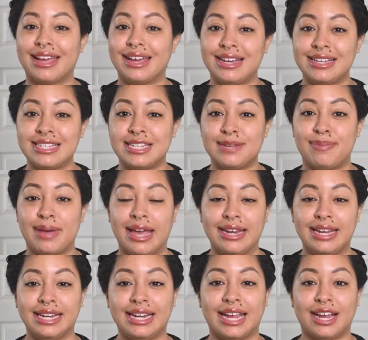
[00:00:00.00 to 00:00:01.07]
and
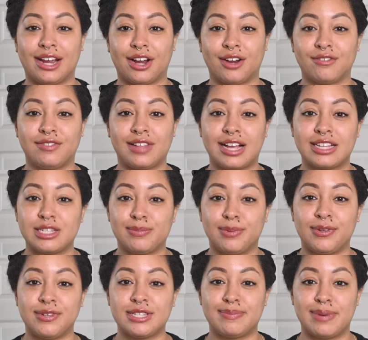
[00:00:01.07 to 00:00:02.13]
dependent care
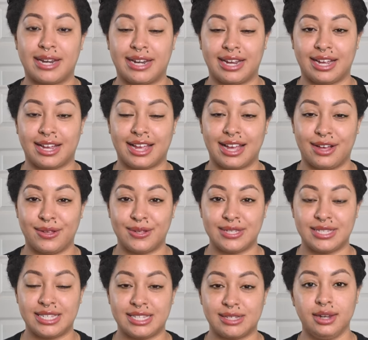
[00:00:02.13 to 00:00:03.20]
flexible spending
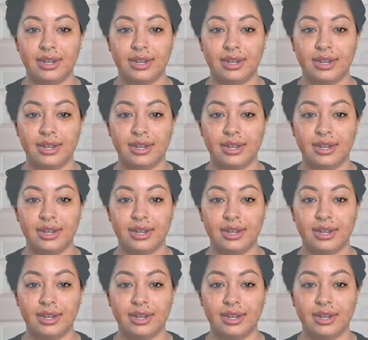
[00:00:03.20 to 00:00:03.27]
accounts.